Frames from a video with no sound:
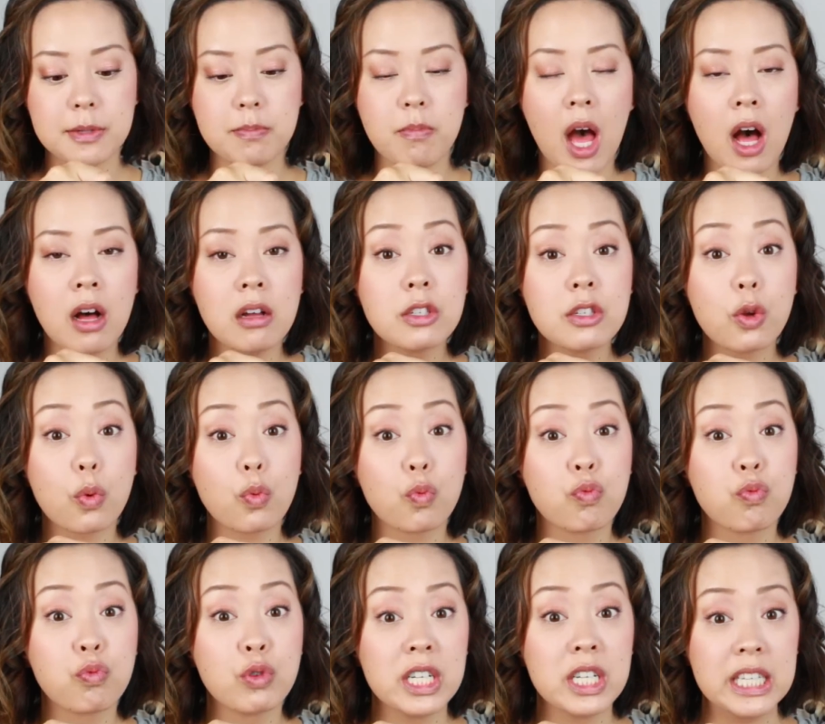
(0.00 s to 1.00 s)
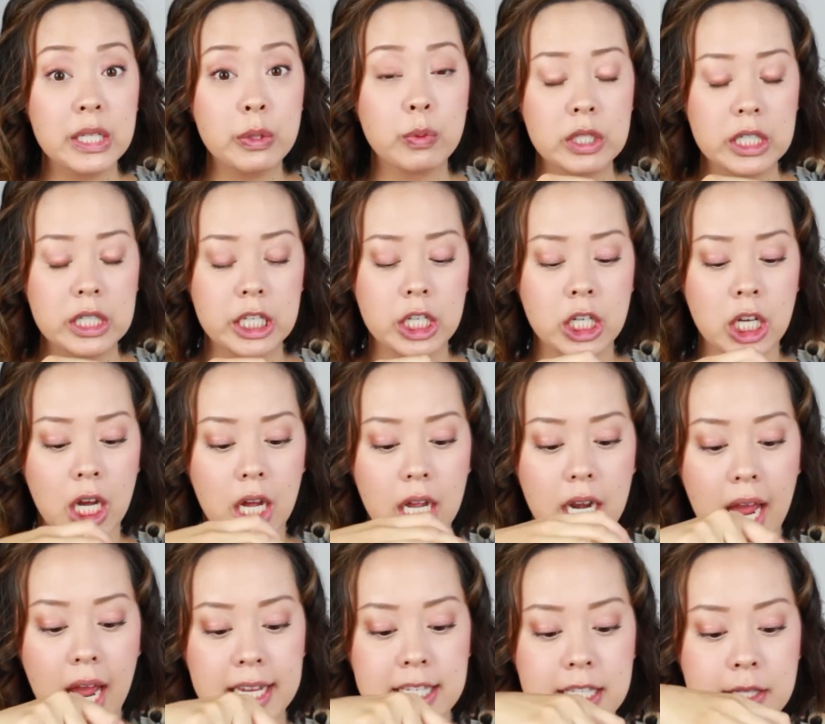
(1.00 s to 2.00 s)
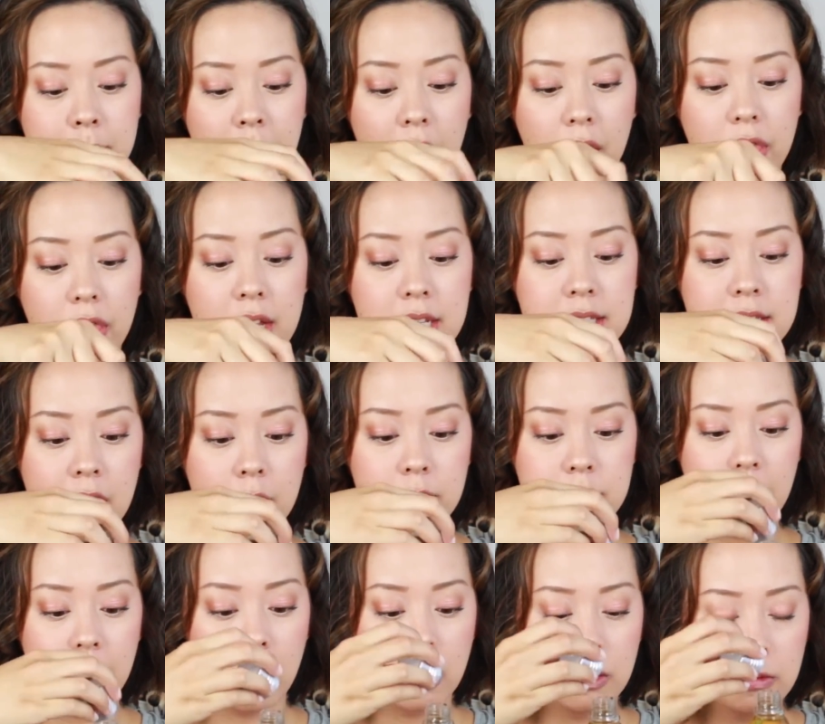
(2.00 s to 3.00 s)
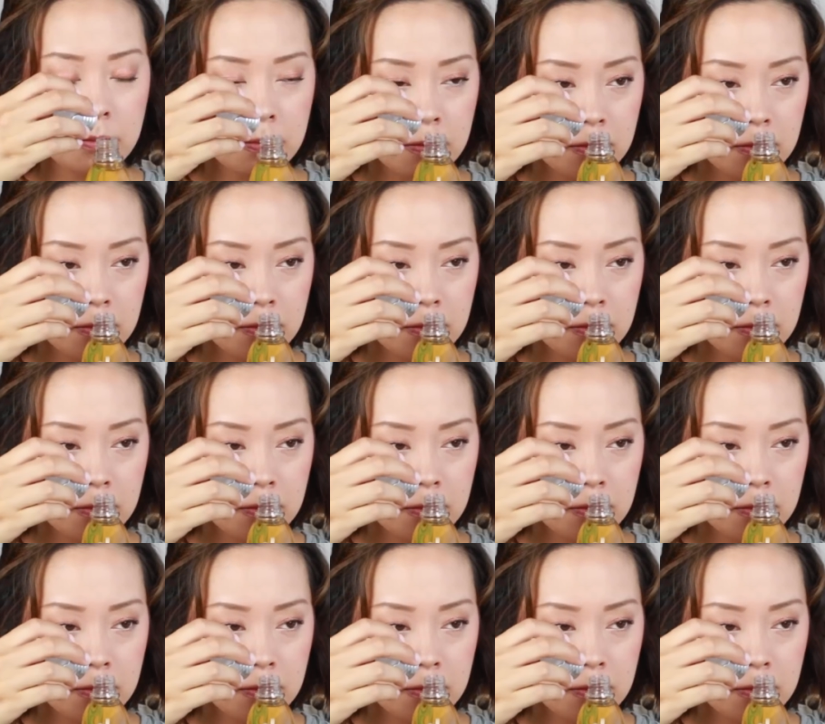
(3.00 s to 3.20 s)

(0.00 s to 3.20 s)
smells really, really good. I smelled this and I was like,